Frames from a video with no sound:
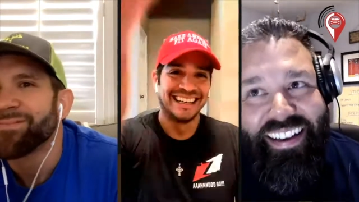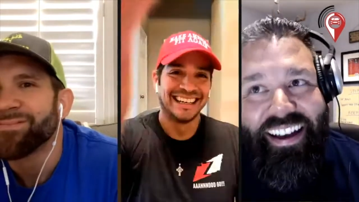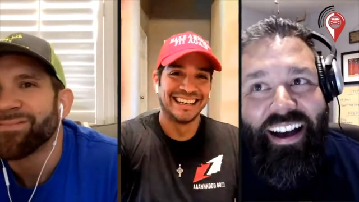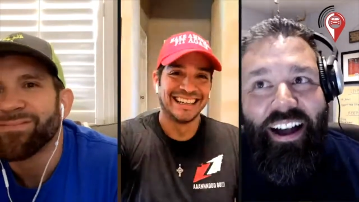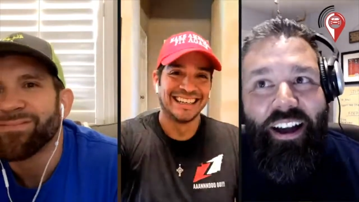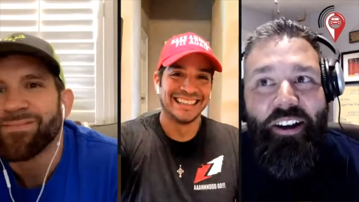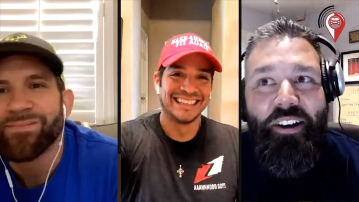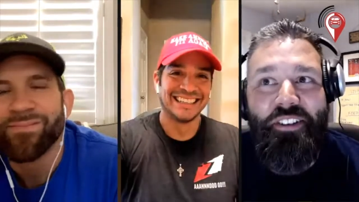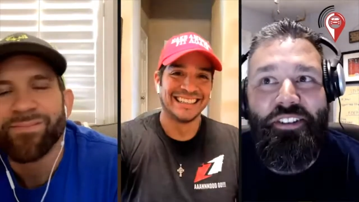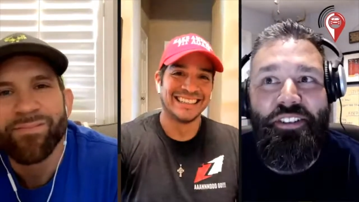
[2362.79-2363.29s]

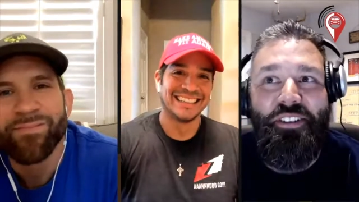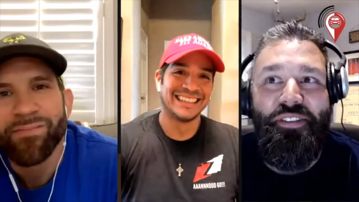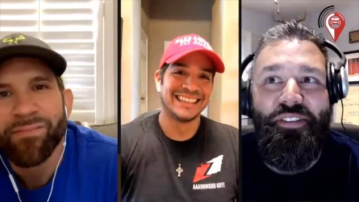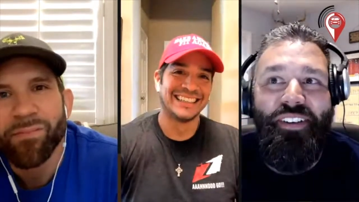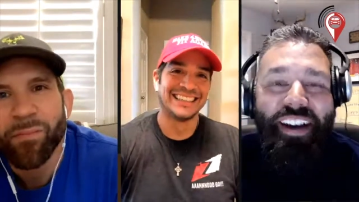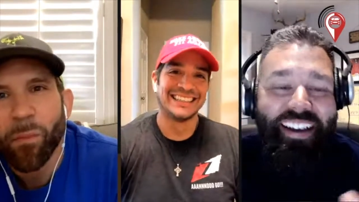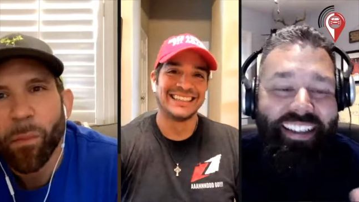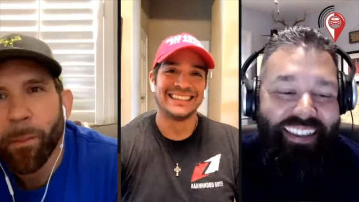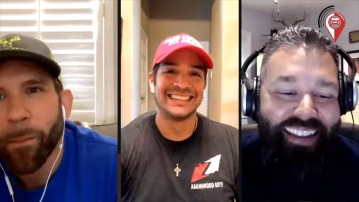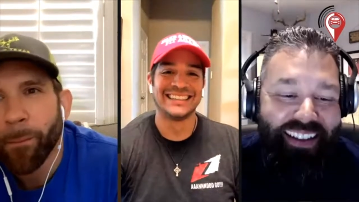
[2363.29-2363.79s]
Speaker 1: I also
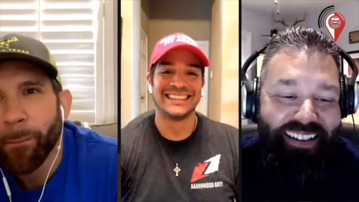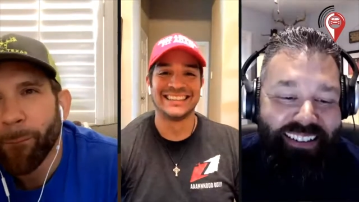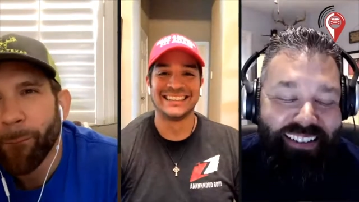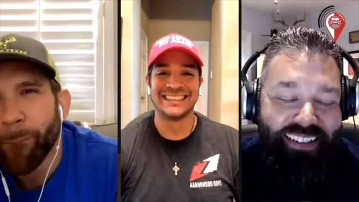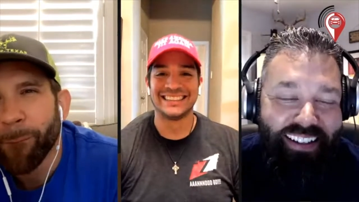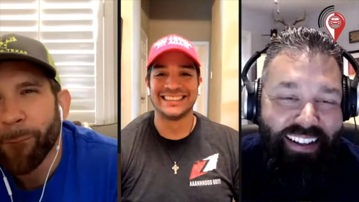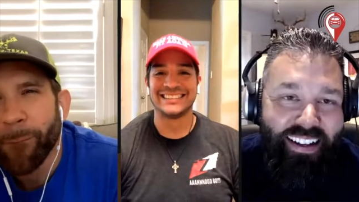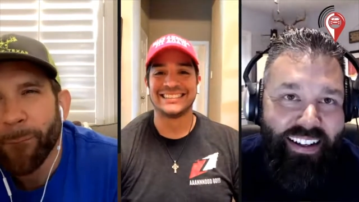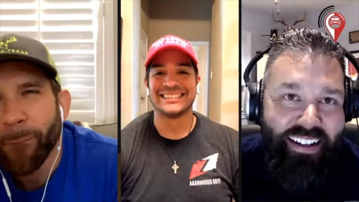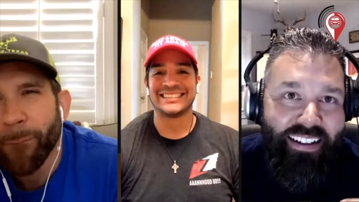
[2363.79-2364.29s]
find that
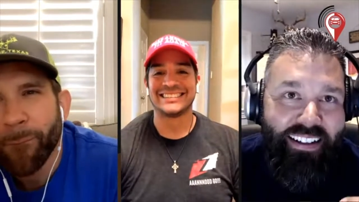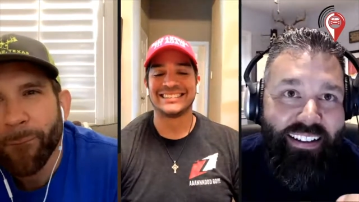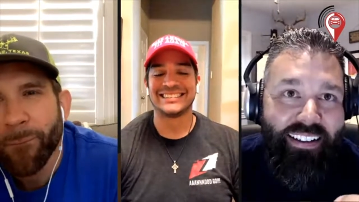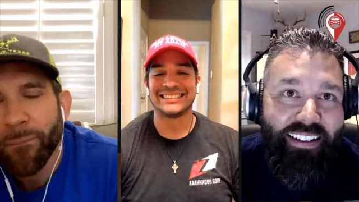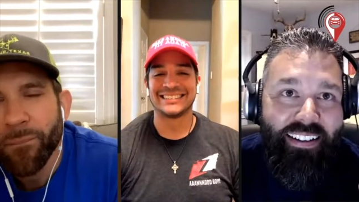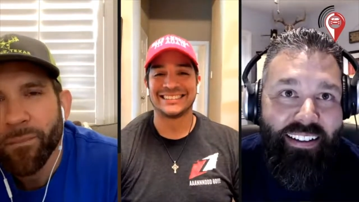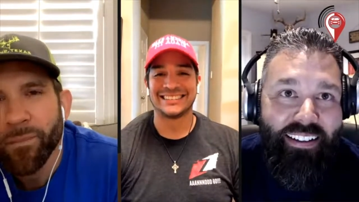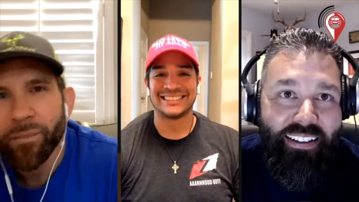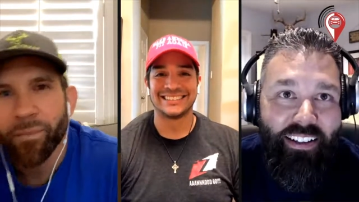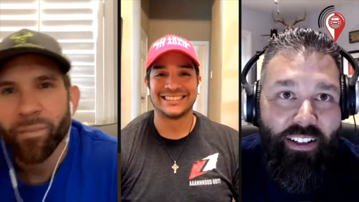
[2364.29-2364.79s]
uh,
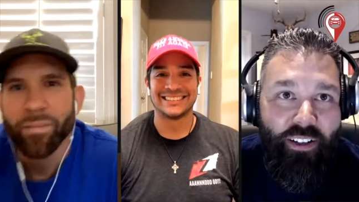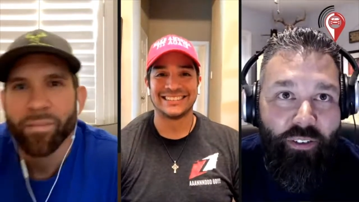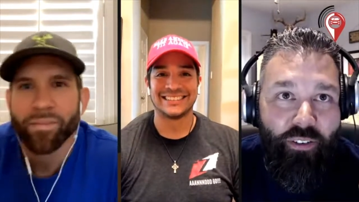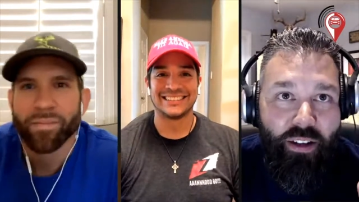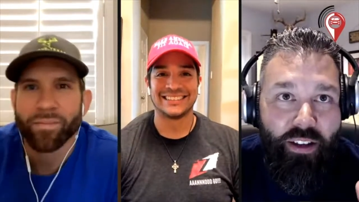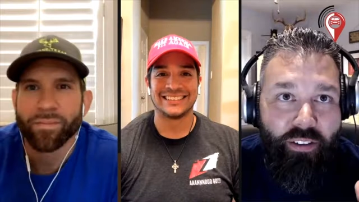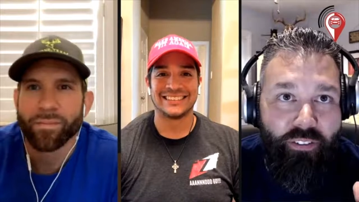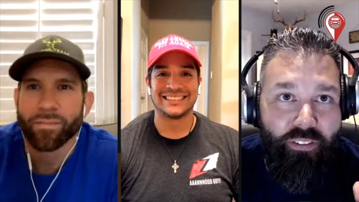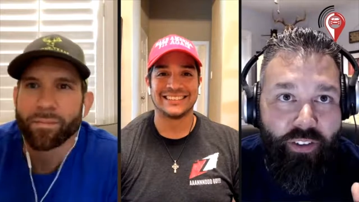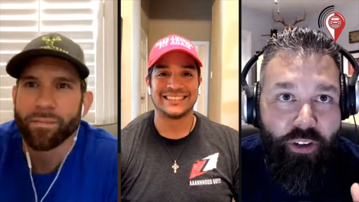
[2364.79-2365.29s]
you know
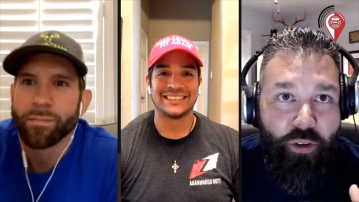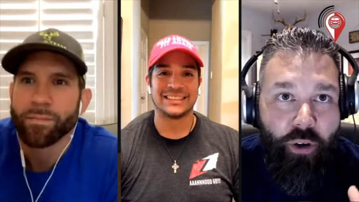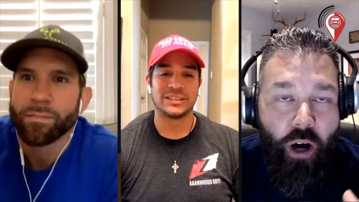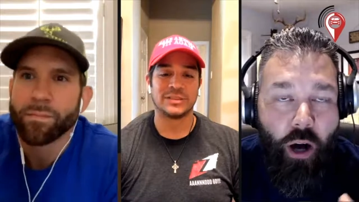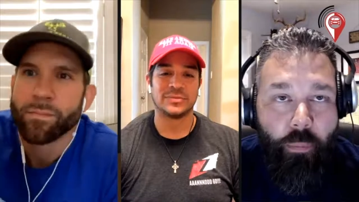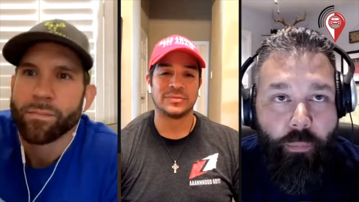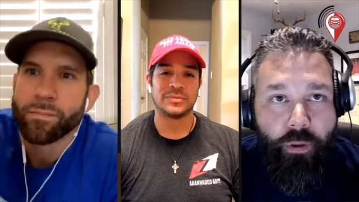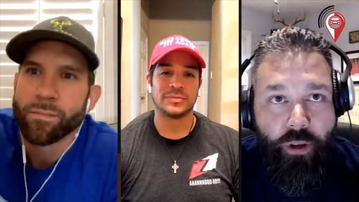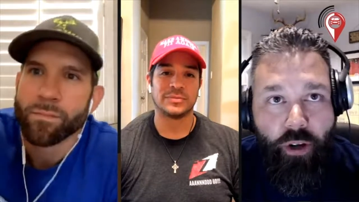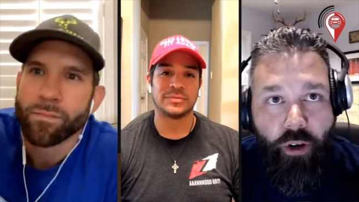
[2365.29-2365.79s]
if you
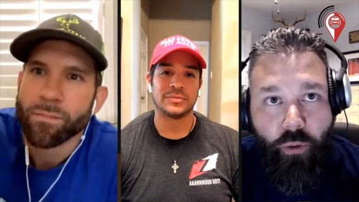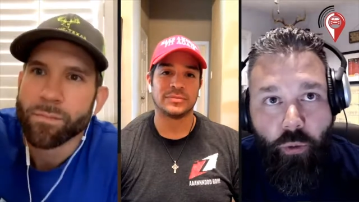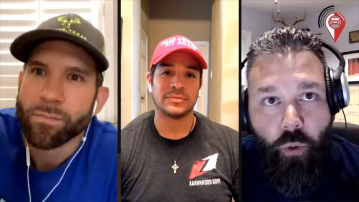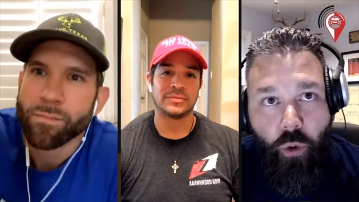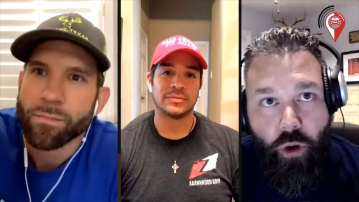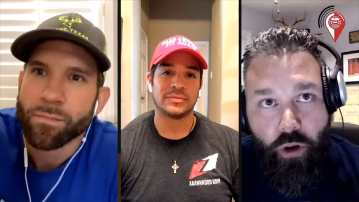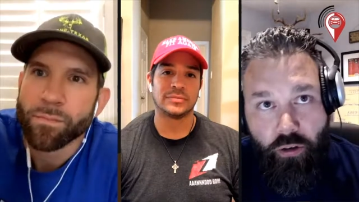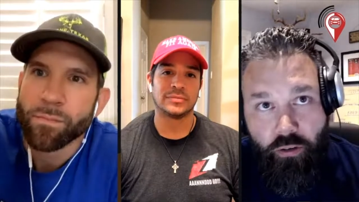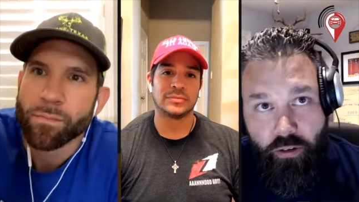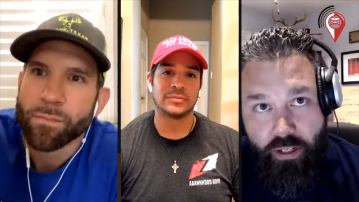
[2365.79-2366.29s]
up your
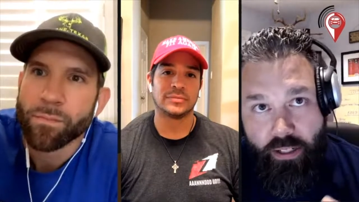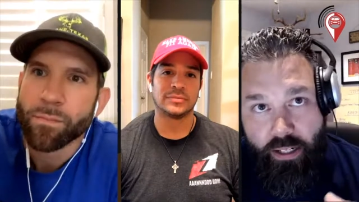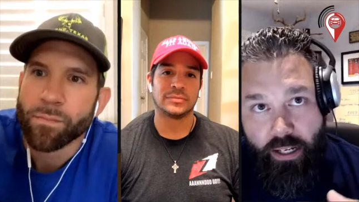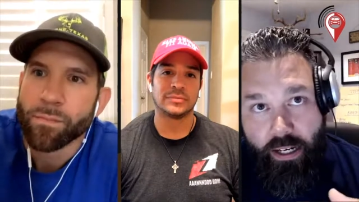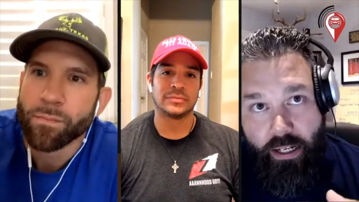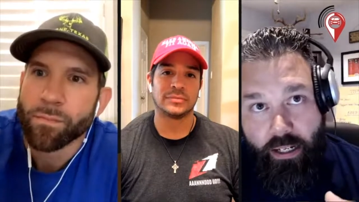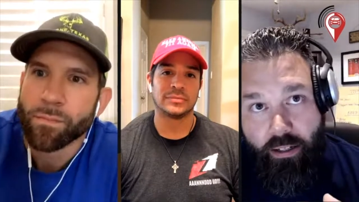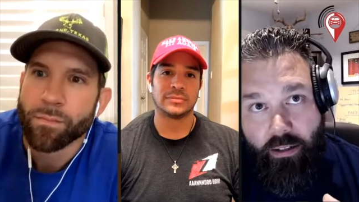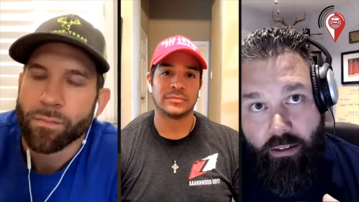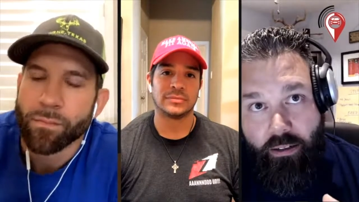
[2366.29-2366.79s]
water
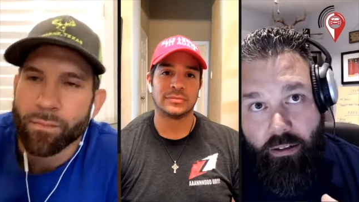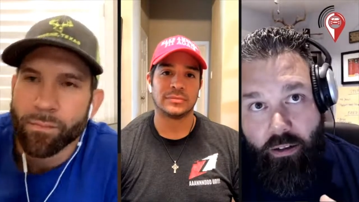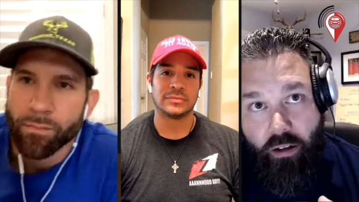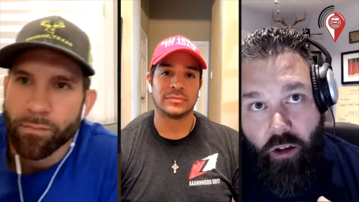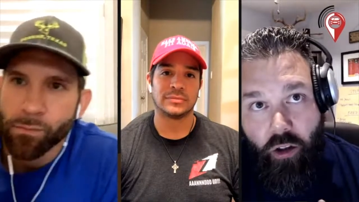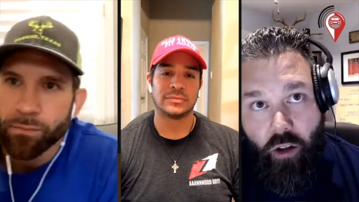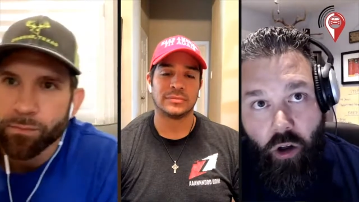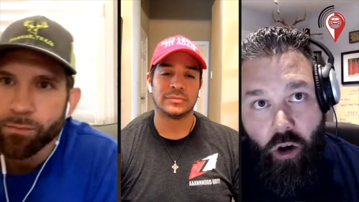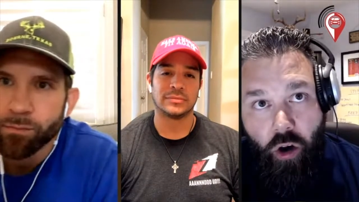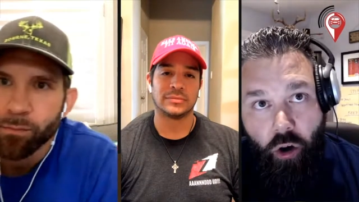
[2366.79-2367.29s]
intake
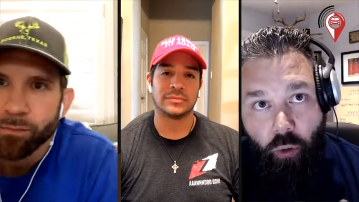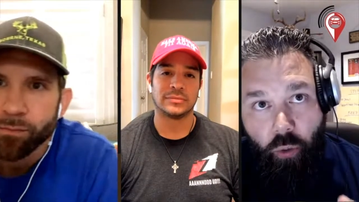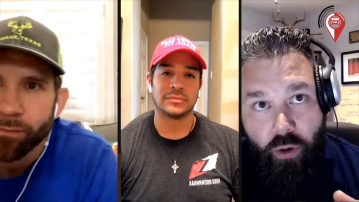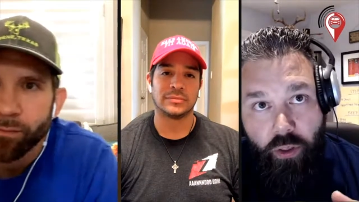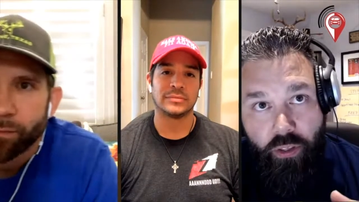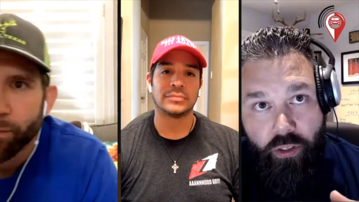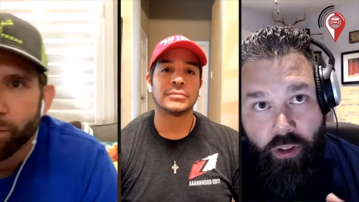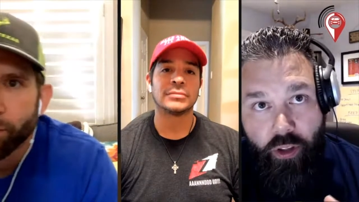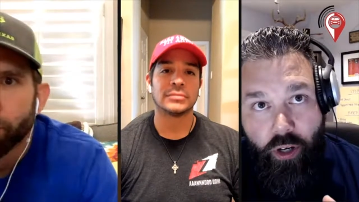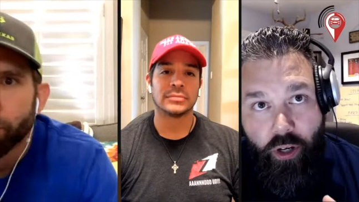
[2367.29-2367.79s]
along
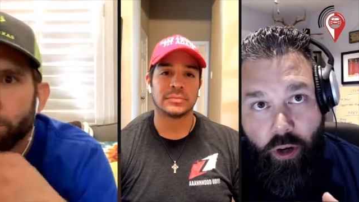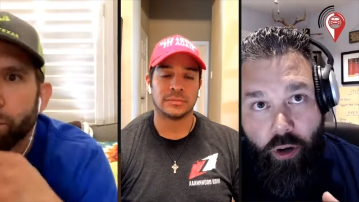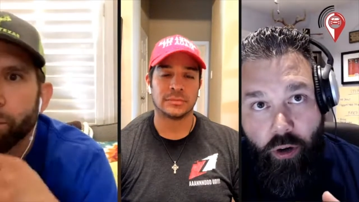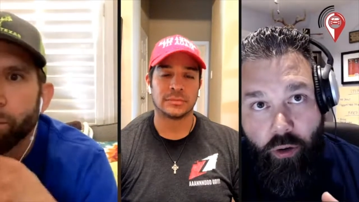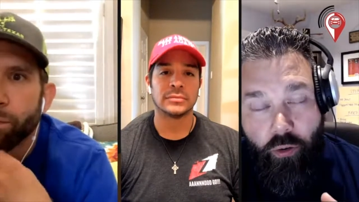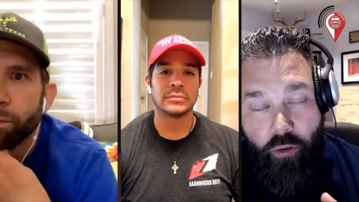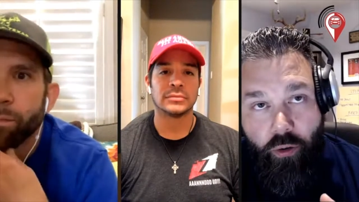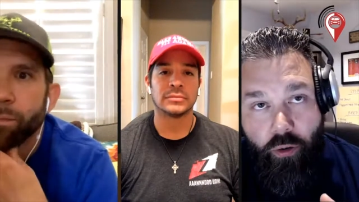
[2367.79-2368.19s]
with you know